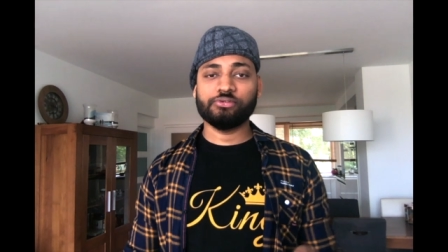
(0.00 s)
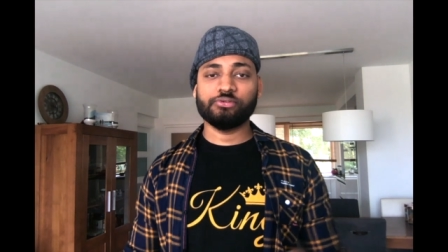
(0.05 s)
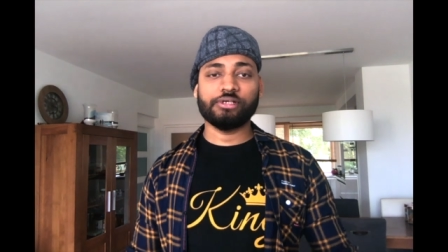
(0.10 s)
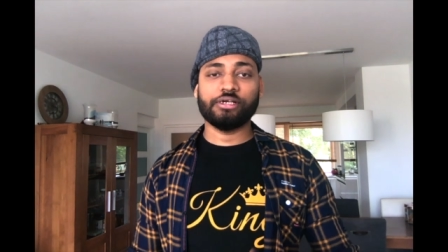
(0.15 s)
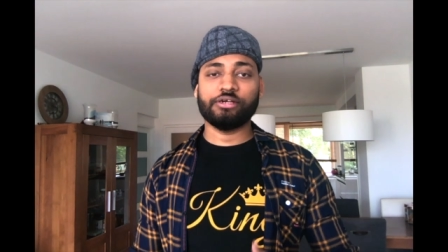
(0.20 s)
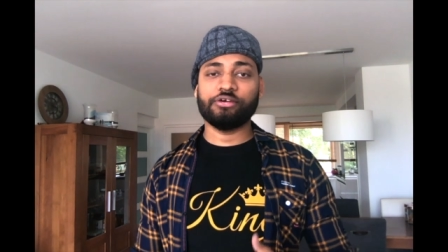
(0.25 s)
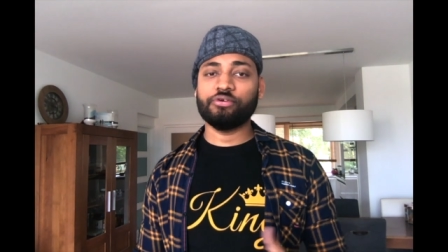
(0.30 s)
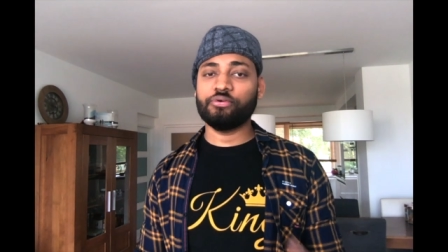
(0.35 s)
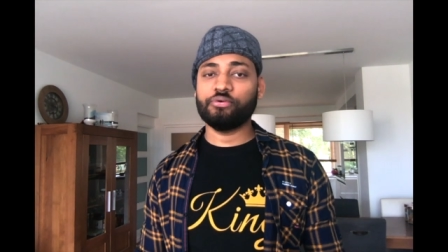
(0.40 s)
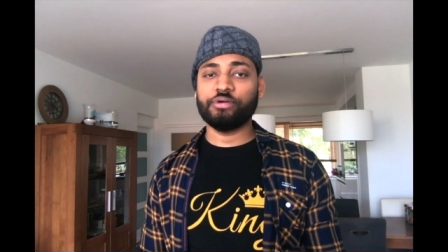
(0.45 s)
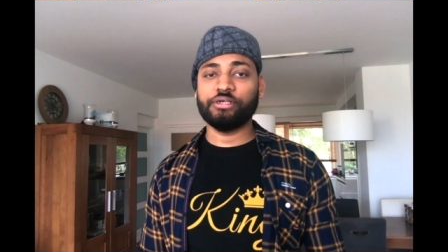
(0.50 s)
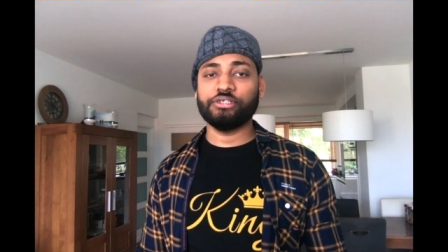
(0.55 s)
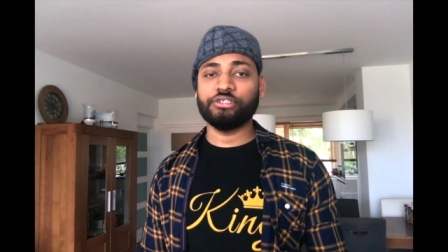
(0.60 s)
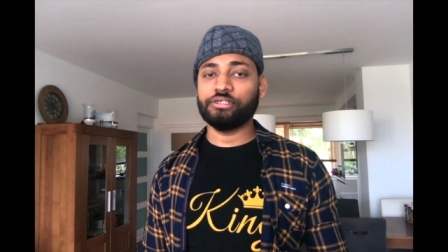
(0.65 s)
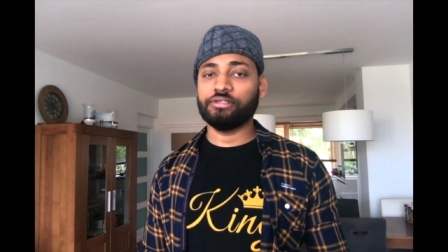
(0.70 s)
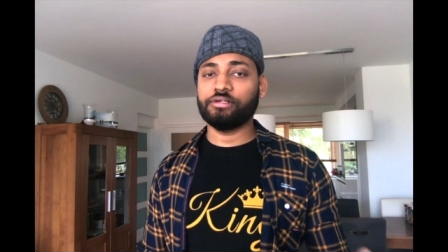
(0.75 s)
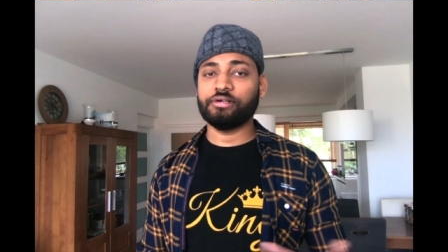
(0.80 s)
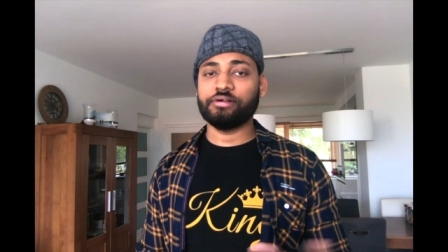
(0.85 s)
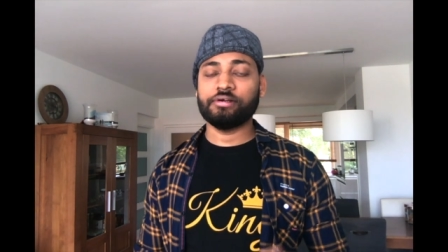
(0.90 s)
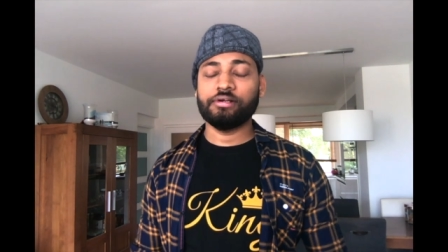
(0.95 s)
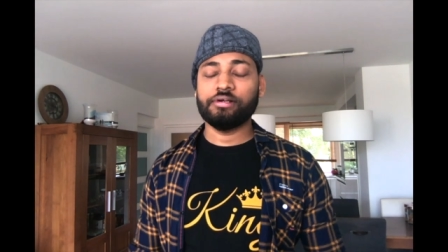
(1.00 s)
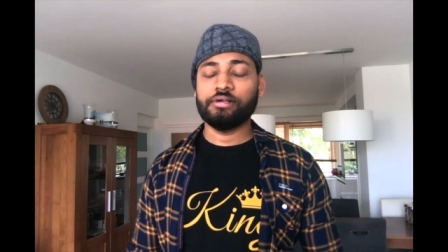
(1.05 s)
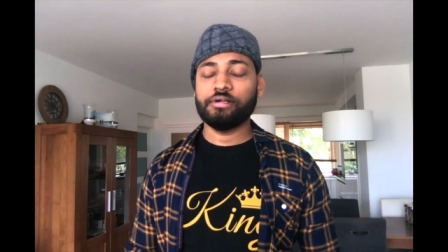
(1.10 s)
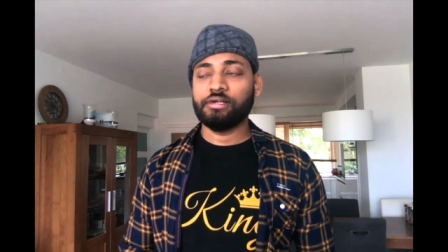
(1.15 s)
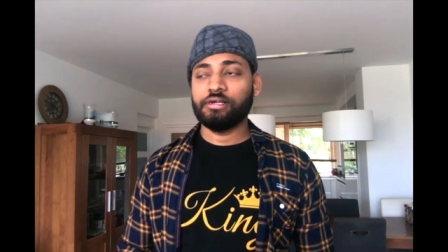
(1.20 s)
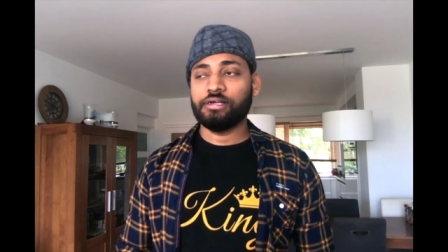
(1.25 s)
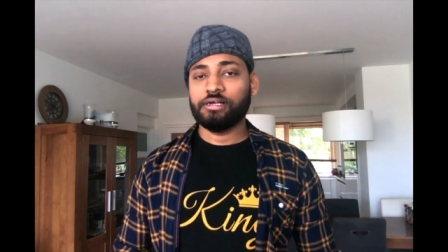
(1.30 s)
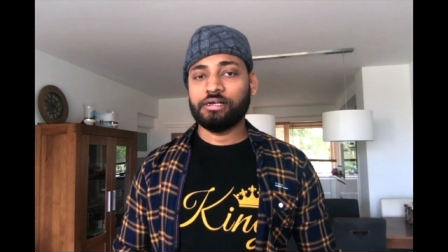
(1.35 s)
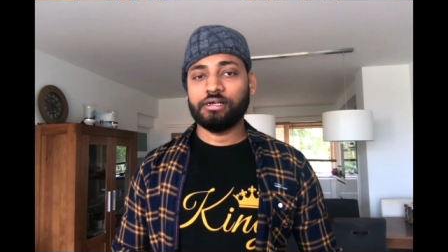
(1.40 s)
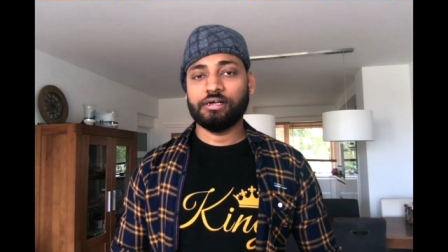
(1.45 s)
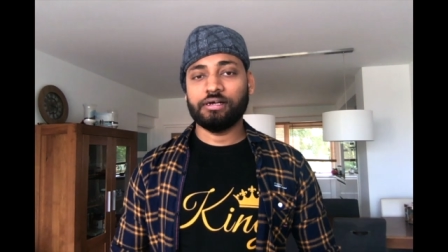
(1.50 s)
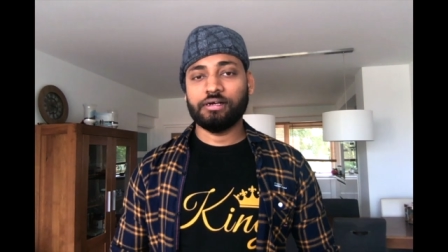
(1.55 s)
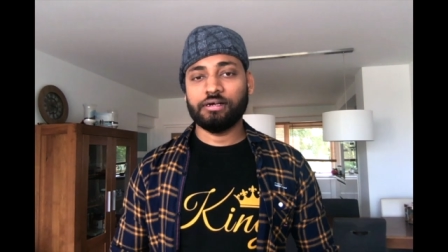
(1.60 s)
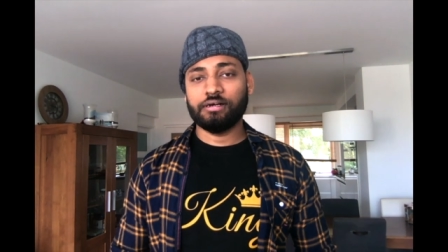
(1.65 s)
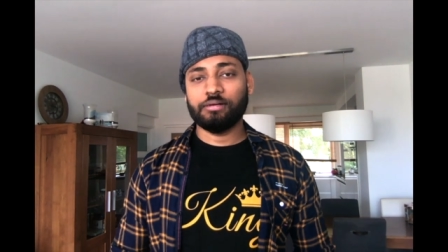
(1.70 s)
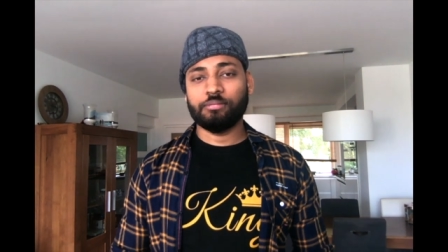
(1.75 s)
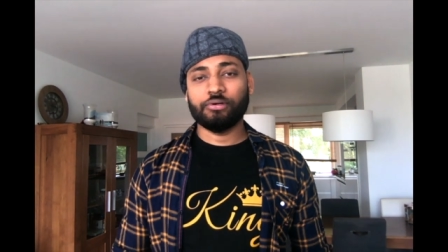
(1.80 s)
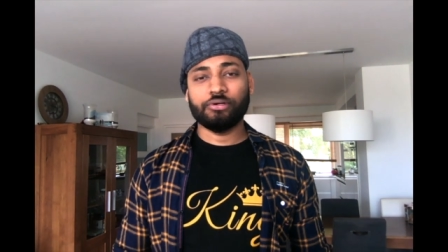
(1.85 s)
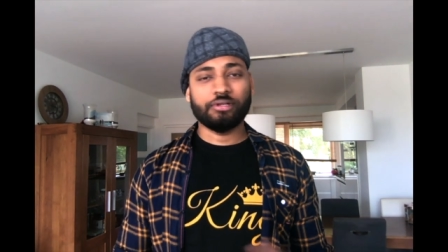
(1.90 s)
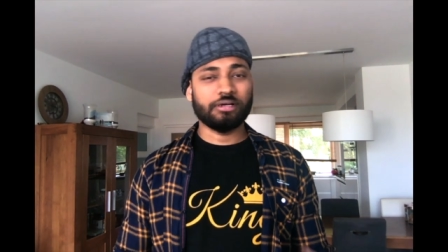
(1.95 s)
get to know each other,
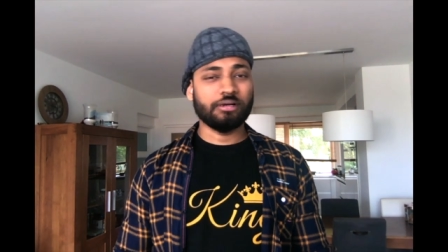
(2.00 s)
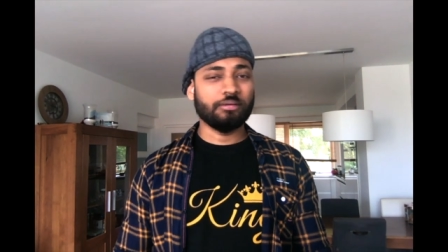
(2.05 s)
what the